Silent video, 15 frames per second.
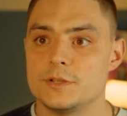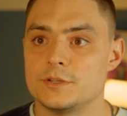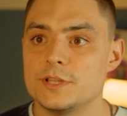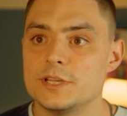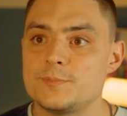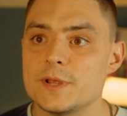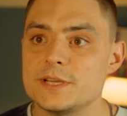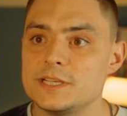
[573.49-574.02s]
So
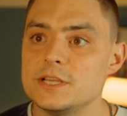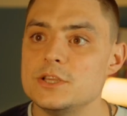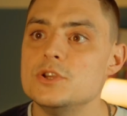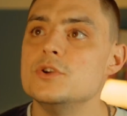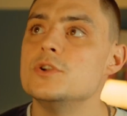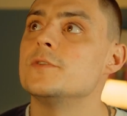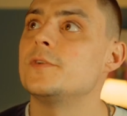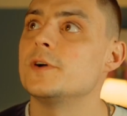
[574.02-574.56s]
this basically
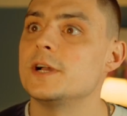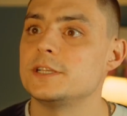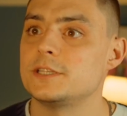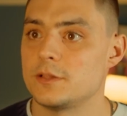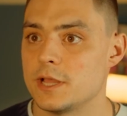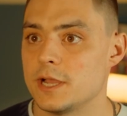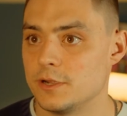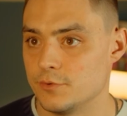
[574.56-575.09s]
unifies
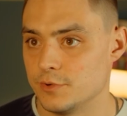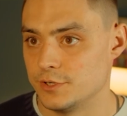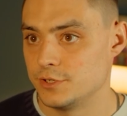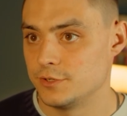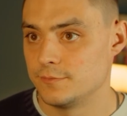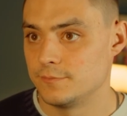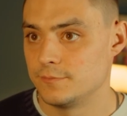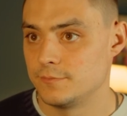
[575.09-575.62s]
the
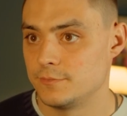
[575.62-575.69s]
language.